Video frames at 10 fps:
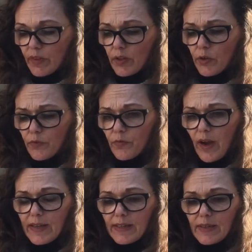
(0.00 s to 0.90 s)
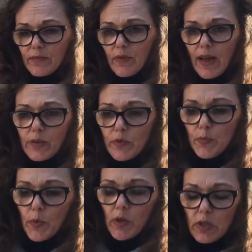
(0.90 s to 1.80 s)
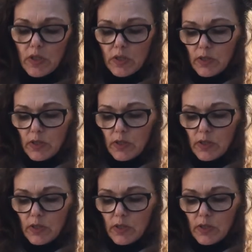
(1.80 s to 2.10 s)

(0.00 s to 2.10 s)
your fight and flight response.